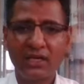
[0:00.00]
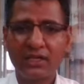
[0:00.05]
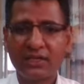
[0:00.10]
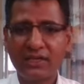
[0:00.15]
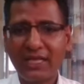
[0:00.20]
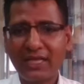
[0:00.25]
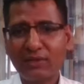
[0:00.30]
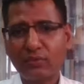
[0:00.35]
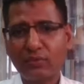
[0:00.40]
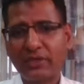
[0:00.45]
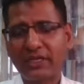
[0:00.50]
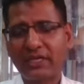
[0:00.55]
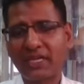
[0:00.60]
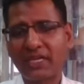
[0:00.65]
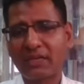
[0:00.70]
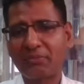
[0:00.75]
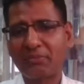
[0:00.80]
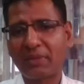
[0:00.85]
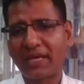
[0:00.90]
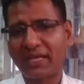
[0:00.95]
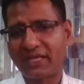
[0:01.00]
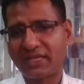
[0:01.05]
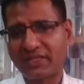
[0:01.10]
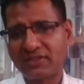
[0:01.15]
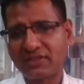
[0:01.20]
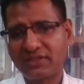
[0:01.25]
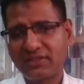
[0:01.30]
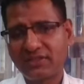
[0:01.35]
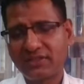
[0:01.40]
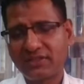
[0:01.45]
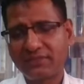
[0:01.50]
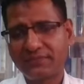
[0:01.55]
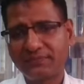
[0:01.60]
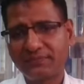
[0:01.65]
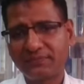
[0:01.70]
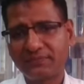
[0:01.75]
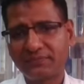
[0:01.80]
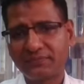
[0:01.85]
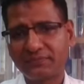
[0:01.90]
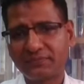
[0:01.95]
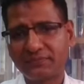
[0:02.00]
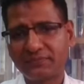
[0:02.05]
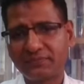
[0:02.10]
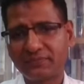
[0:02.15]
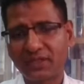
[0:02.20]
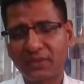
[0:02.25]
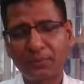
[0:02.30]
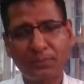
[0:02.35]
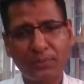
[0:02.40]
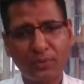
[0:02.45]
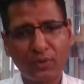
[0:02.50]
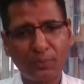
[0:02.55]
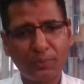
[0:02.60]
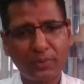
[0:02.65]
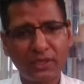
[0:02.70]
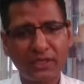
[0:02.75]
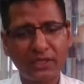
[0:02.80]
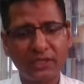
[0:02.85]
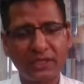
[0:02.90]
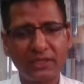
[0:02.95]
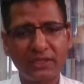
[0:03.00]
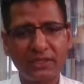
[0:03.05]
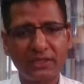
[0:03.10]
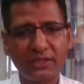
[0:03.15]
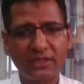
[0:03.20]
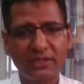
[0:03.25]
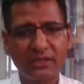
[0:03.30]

Then we can manage properly.